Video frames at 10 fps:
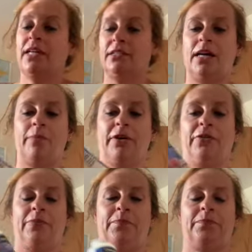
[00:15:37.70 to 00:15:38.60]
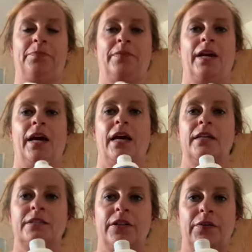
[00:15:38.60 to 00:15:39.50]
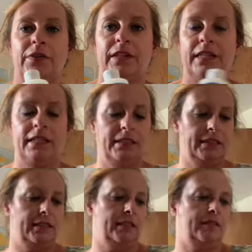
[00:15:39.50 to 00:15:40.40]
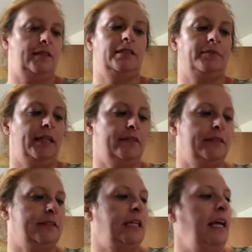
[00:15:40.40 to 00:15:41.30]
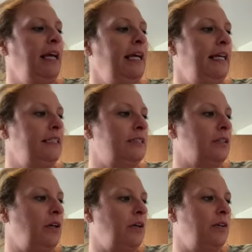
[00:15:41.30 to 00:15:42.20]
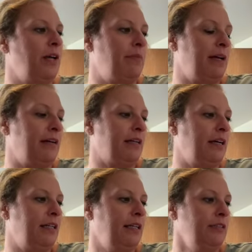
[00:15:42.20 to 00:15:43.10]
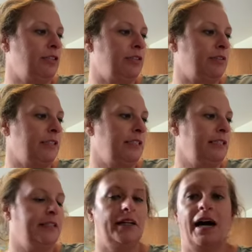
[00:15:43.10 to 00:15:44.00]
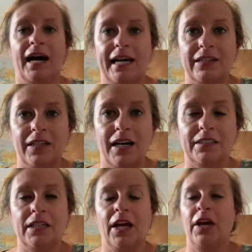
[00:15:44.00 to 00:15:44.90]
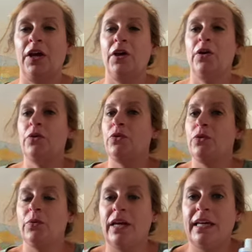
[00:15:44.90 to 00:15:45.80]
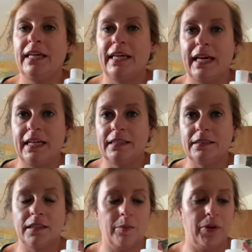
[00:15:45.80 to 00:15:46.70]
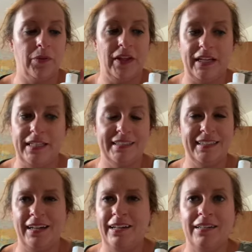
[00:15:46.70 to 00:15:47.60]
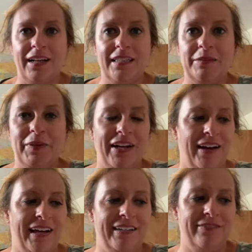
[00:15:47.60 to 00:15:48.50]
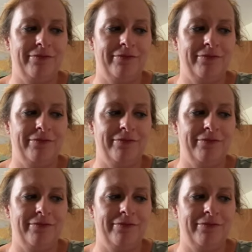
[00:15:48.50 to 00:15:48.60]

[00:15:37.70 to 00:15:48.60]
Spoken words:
top coat. So this, it's backwards, is called Americana Duraclear High Gloss. You can get a top coat that isn't high gloss, but I